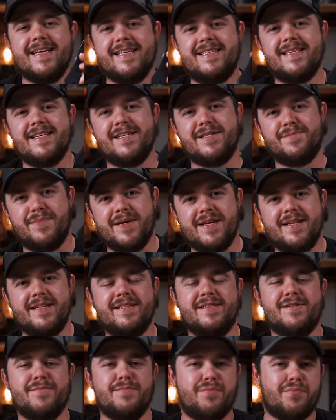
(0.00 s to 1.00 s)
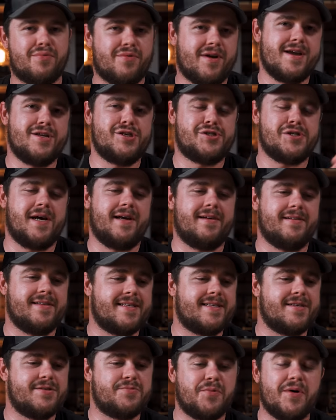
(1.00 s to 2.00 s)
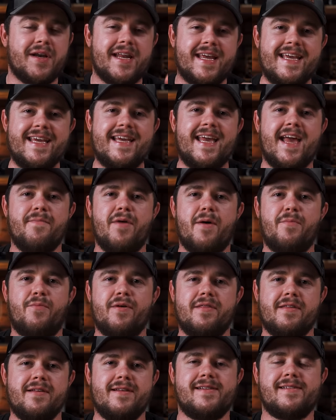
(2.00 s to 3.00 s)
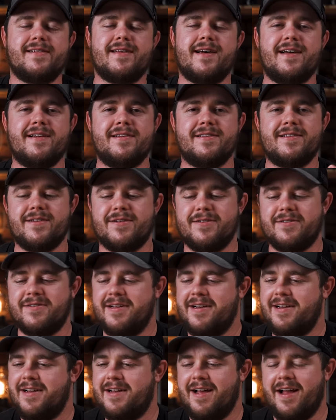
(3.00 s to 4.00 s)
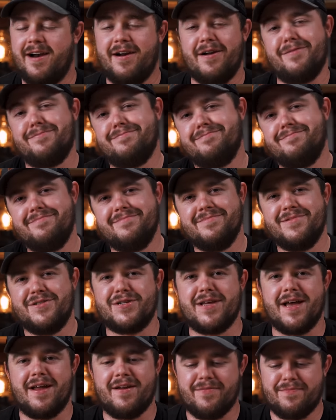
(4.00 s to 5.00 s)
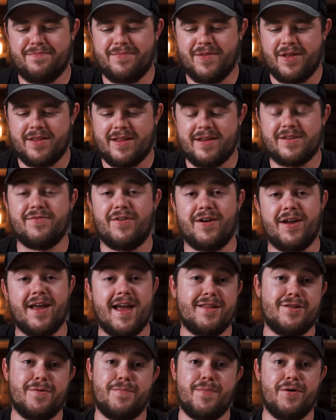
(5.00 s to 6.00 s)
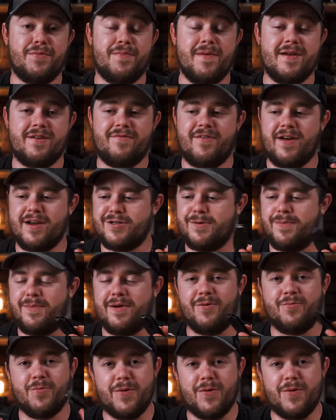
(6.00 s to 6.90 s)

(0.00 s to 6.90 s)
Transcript: this is Ben's brainchild. This is what he came up with and designed. So I don't know. Just kind of thought that was funny. And they're both manufactured by